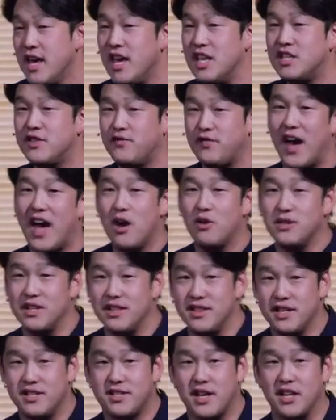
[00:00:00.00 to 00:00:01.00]
is found in
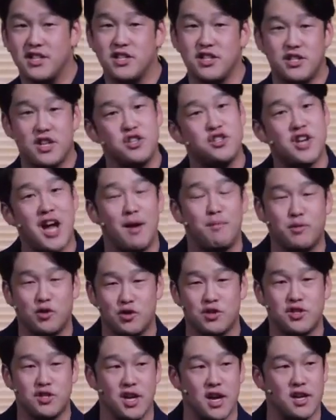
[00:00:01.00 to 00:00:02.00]
this section. It's in chapter
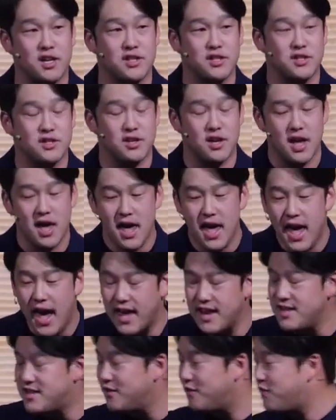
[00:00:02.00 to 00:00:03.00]
6.
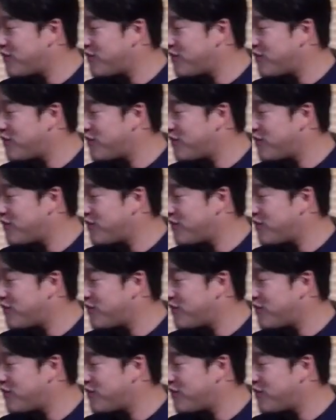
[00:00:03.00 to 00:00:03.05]
And it's a